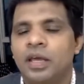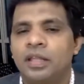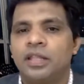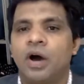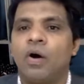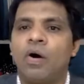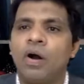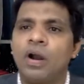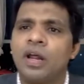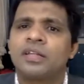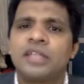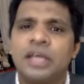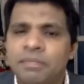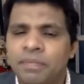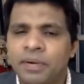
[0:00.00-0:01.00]
The owner
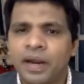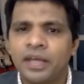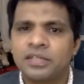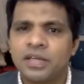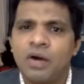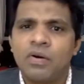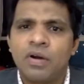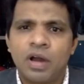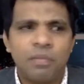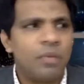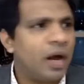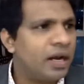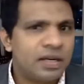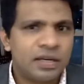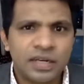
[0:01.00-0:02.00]
surprised. How come
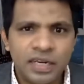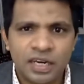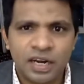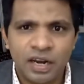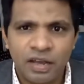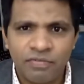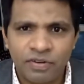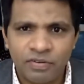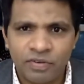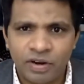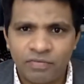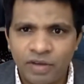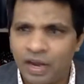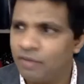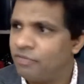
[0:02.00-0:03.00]
I treated
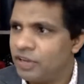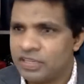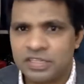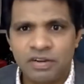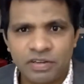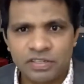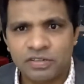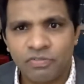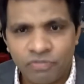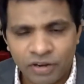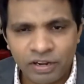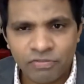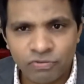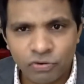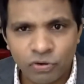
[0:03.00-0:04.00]
everyone well? First day was a
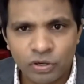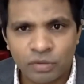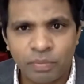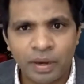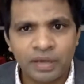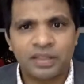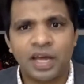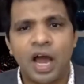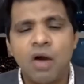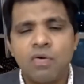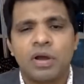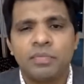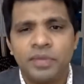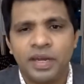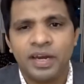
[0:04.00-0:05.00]
free food, but how
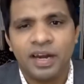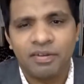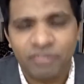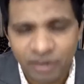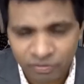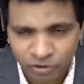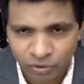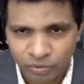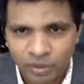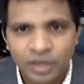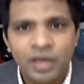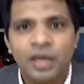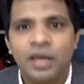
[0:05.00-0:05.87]
come they did a review?